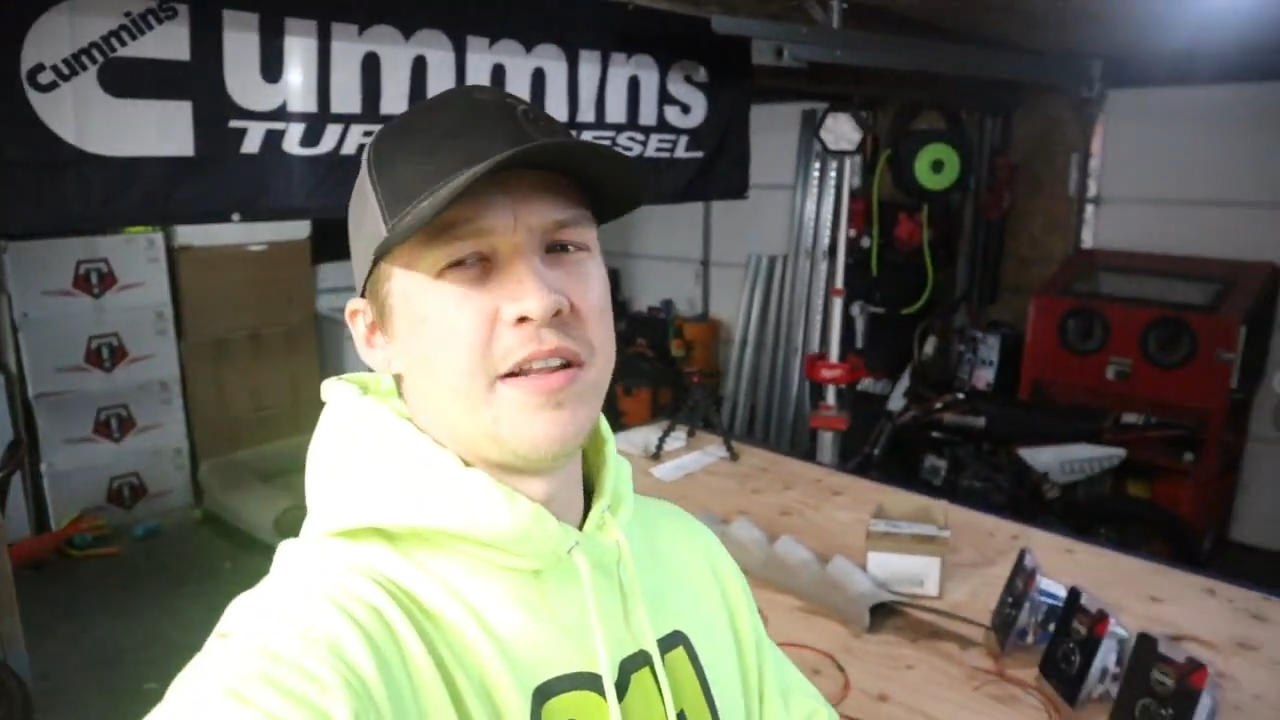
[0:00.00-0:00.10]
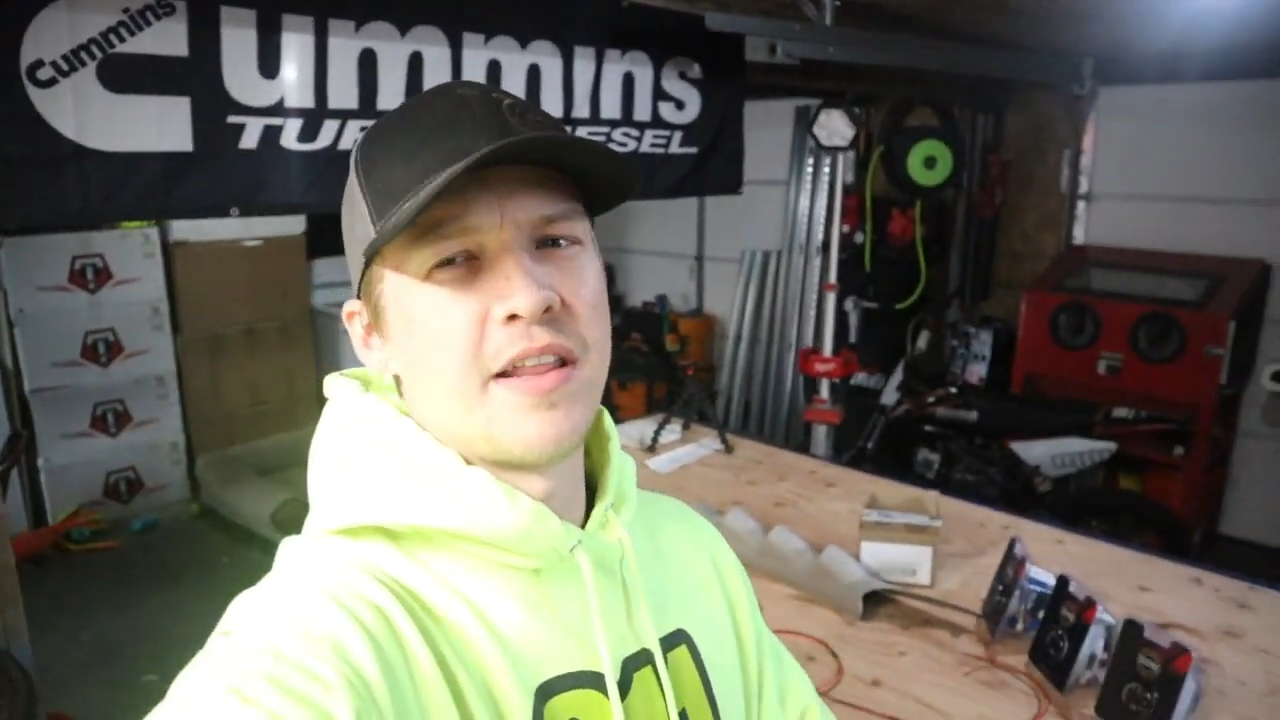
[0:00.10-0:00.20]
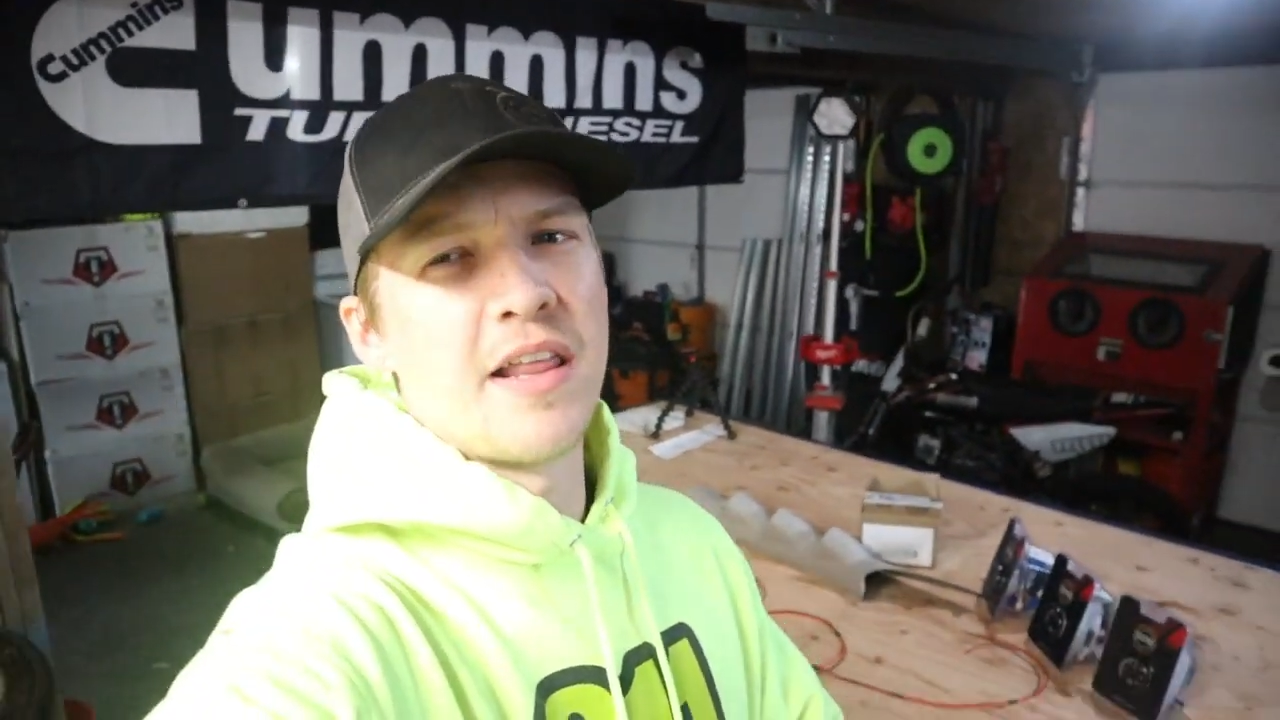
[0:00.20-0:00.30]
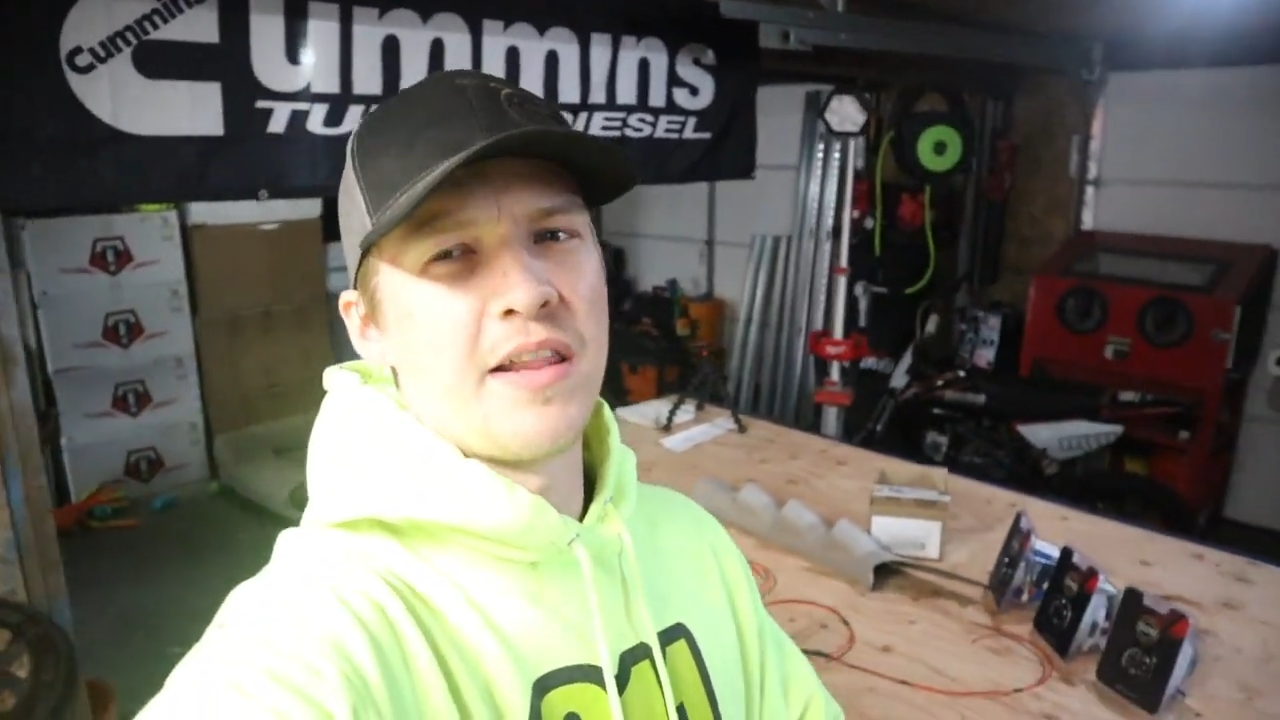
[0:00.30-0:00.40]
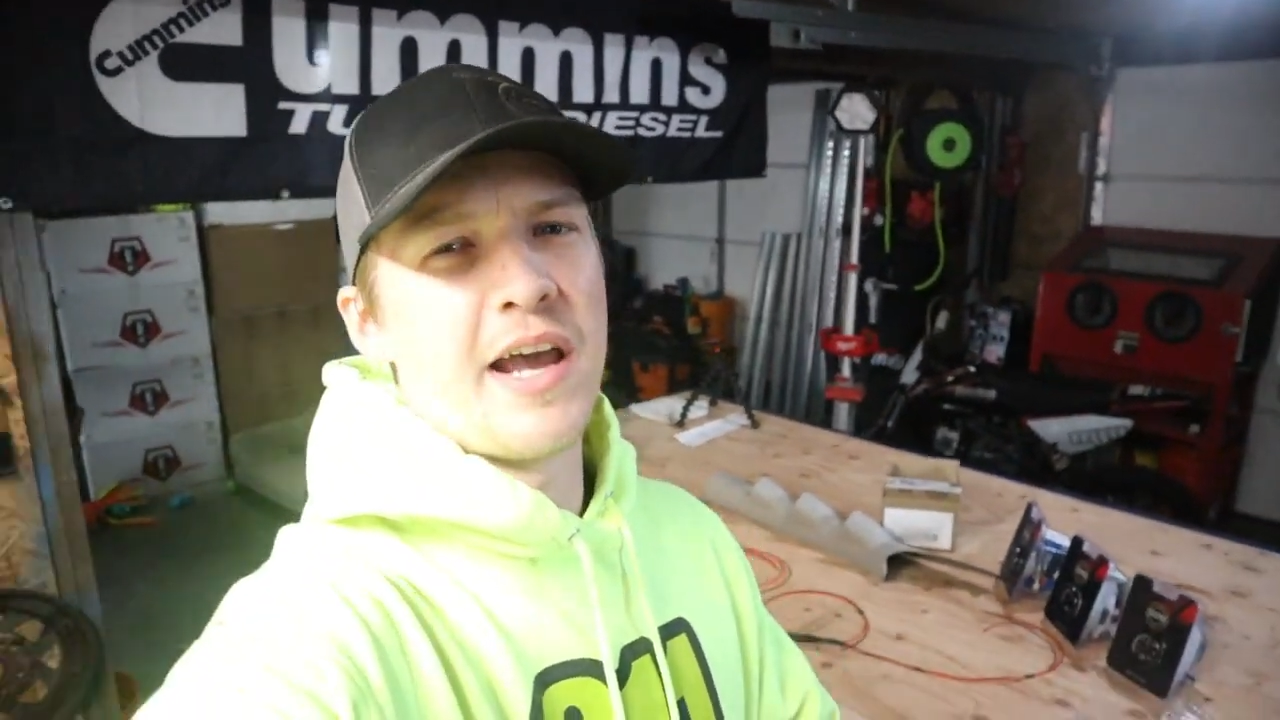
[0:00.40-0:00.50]
into
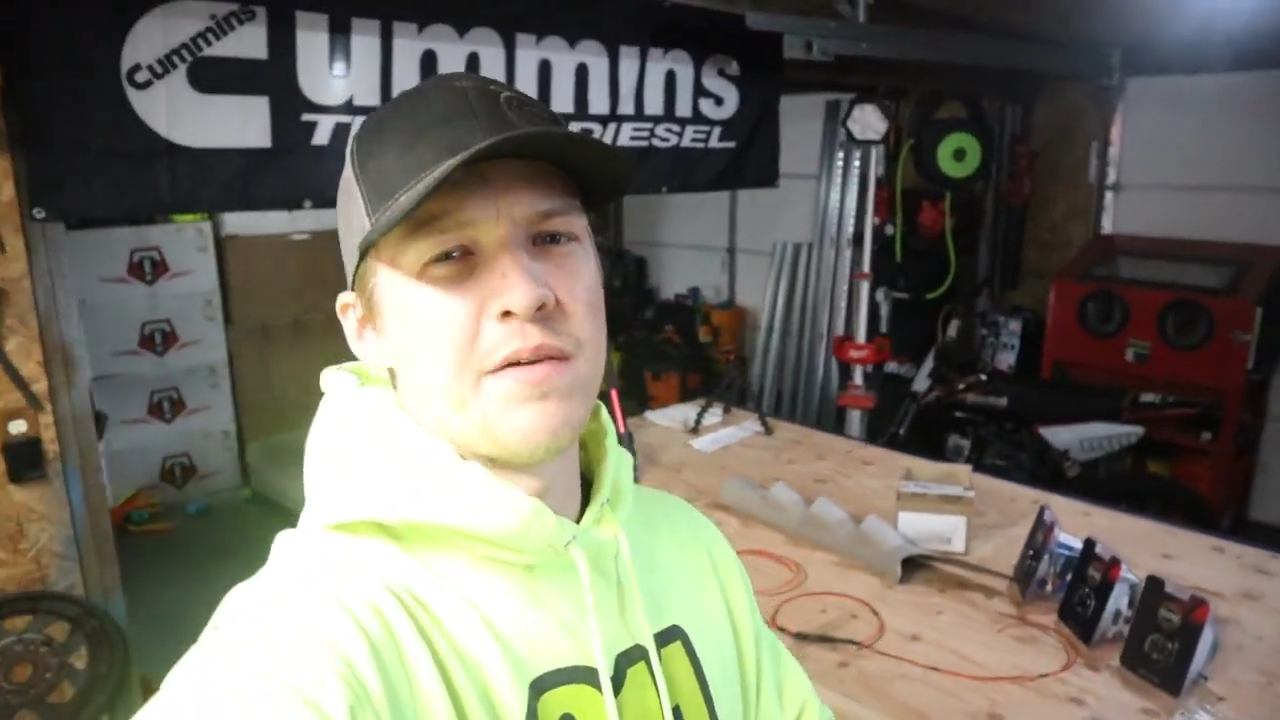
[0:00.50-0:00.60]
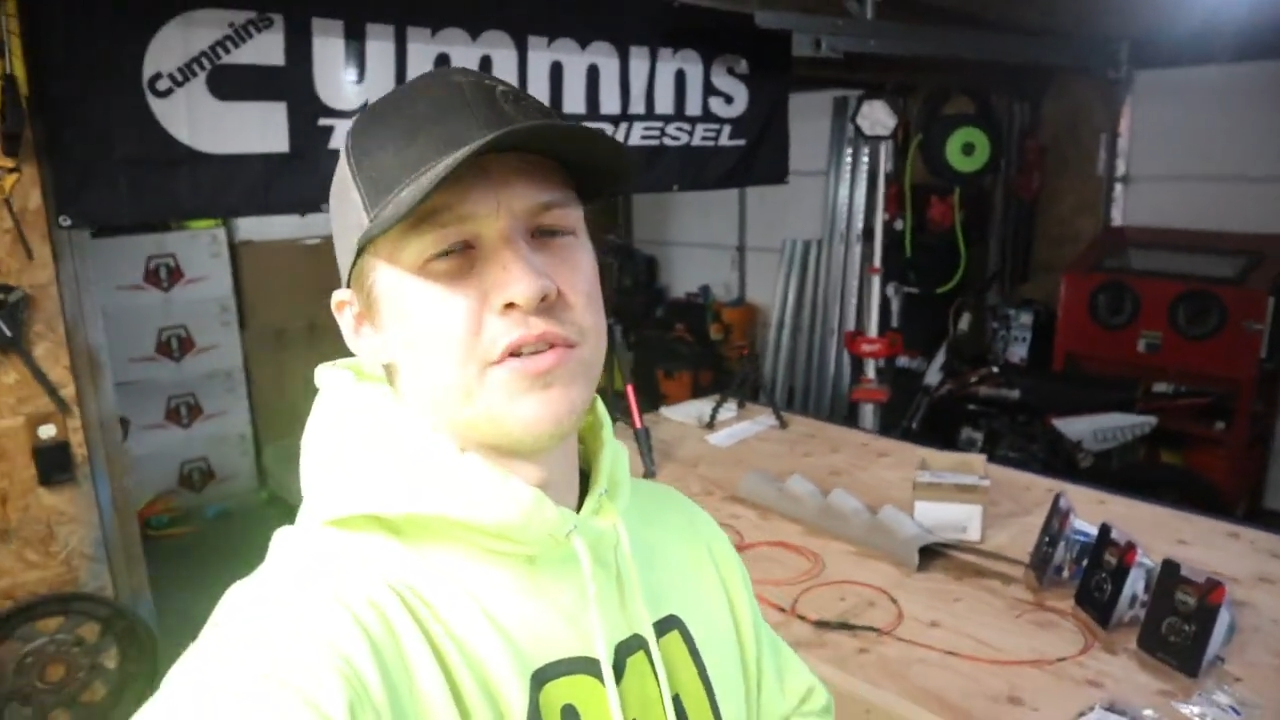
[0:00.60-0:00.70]
that line,